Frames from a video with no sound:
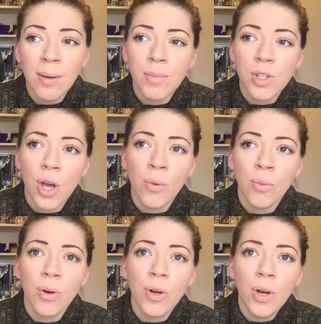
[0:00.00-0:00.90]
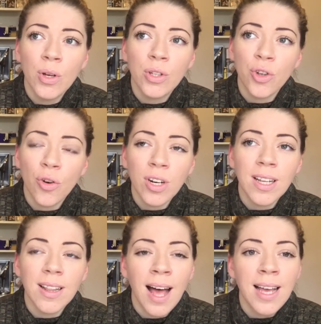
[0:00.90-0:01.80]
So during the
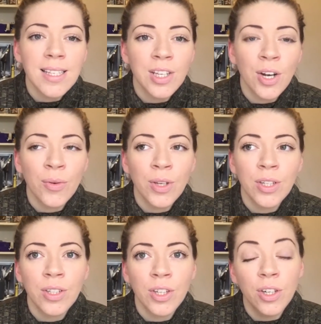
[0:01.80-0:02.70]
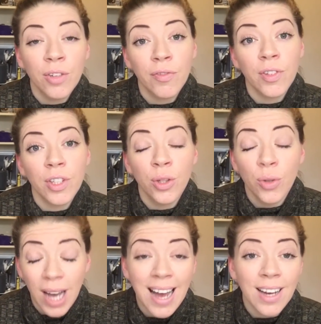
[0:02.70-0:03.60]
class, you
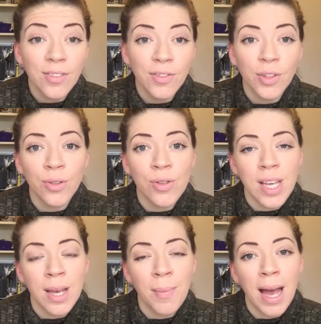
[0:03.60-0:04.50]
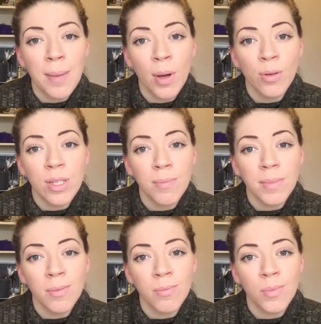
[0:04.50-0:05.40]
can confuse hypo
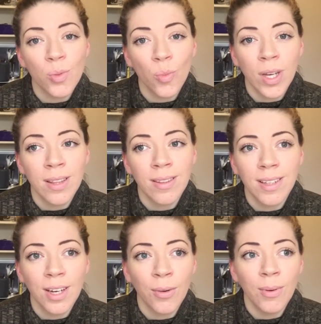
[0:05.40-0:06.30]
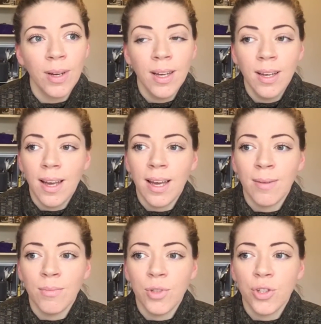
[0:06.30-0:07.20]
symptoms with
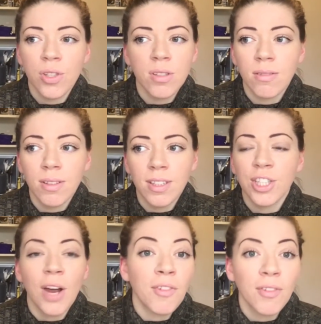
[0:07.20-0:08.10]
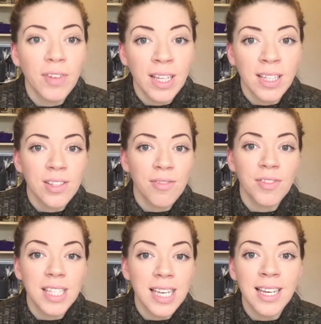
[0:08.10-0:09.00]
just general feelings of
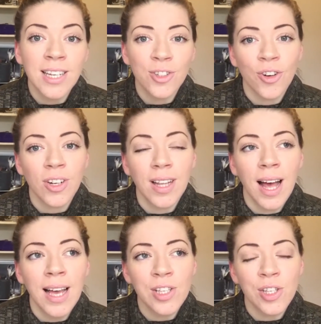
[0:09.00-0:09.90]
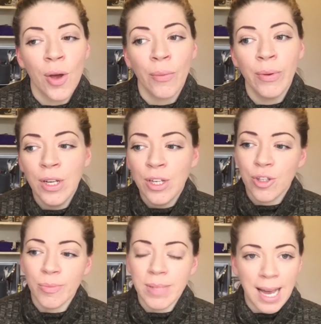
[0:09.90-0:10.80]
fatigue during class. So
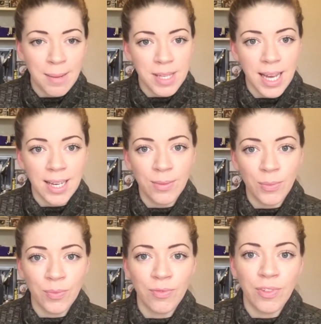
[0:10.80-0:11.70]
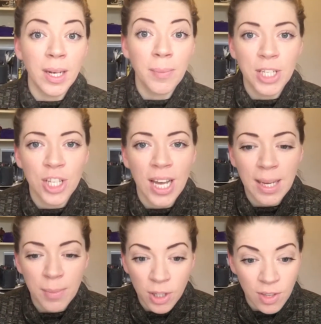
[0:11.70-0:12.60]
sometimes I feel a bit
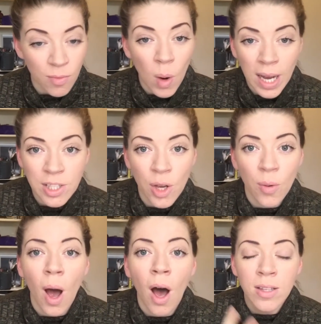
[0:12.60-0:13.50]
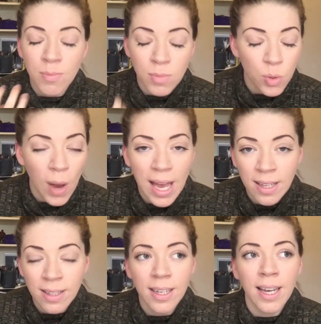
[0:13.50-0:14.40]
shaky because I've worked so hard, I'm
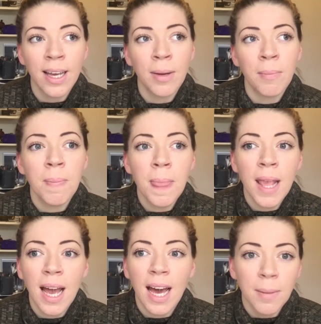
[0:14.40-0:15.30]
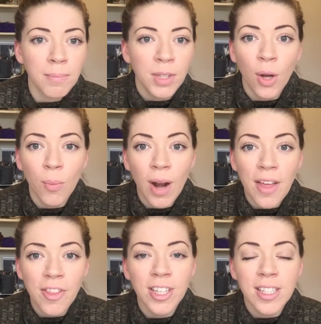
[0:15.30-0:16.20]
sweating, and I'm
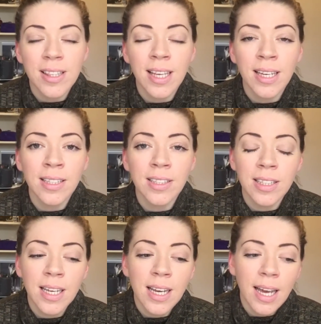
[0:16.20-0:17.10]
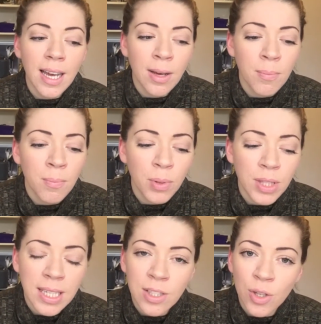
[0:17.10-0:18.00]
breathless and things, but
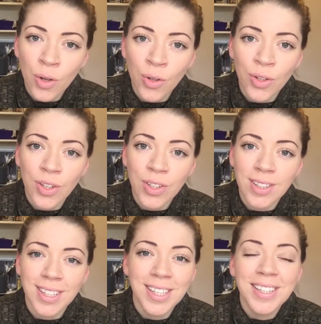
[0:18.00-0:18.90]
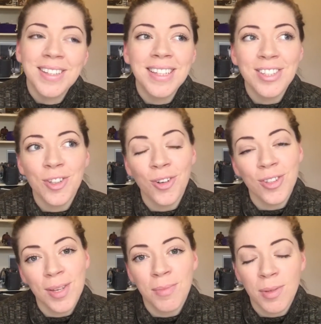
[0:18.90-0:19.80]
these are all
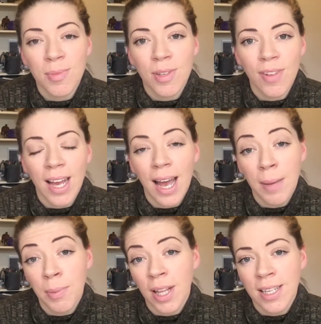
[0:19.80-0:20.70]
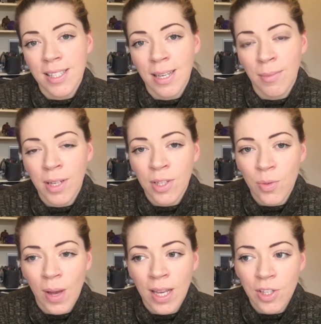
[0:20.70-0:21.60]
symptoms of like hypoglycemia
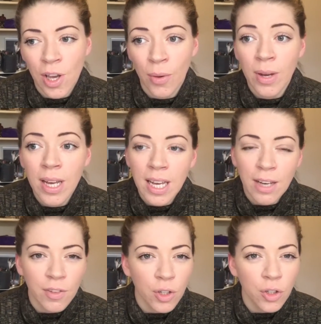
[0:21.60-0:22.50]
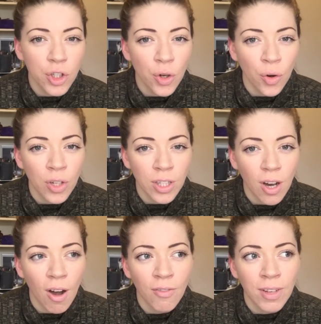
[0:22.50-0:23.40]
as well. So if you're unsure and you
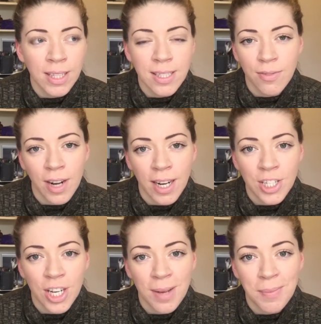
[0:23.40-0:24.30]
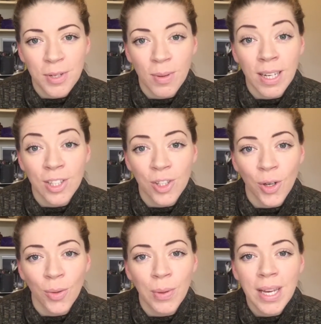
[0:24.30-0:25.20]
can't really differentiate between the
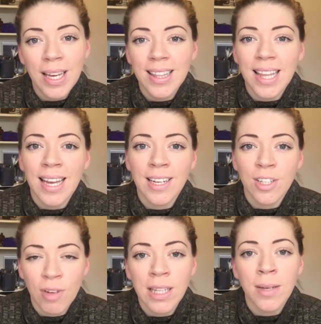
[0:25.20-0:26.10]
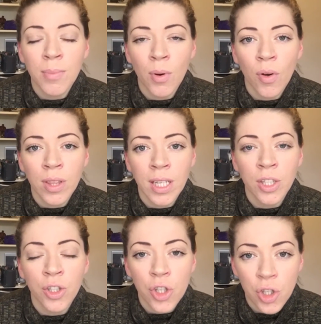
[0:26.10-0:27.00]
two, then it's really important that
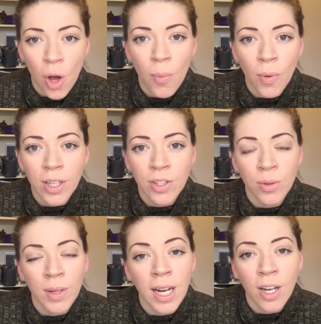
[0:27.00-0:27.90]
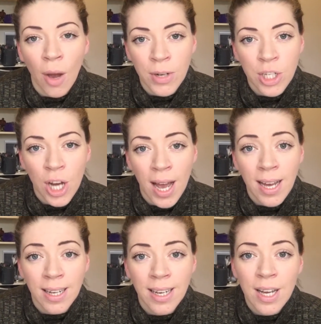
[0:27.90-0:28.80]
you just stop what you're doing and go and
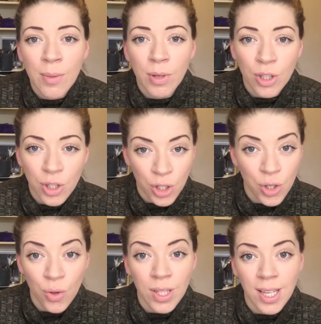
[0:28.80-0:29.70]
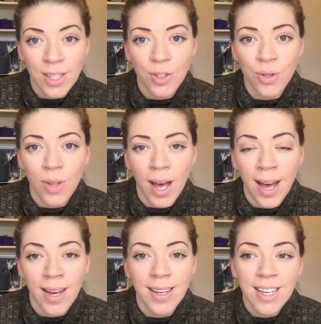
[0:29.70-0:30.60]
check, because the sooner that you do
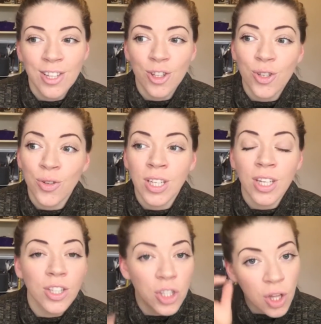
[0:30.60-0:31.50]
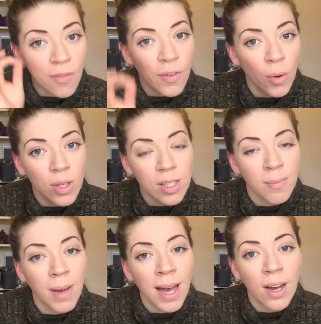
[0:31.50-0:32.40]
that, the sooner you can start focusing
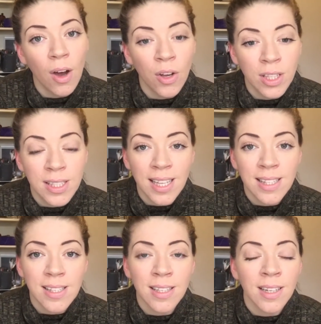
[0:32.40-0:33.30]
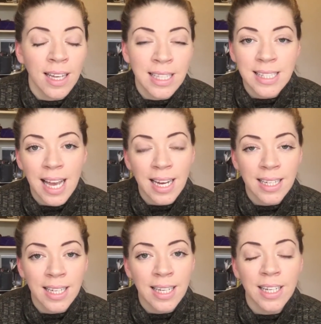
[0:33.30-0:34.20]
back on your dancing and your
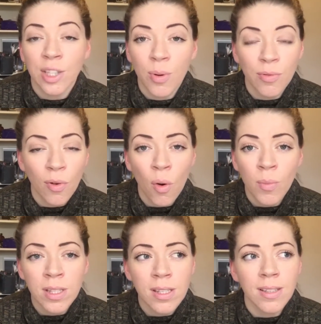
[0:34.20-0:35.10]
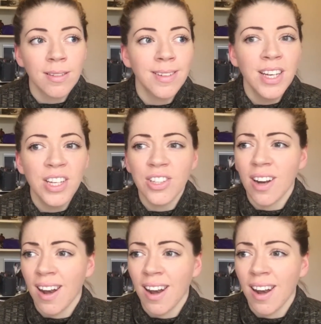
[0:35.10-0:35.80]
technique and your performance and your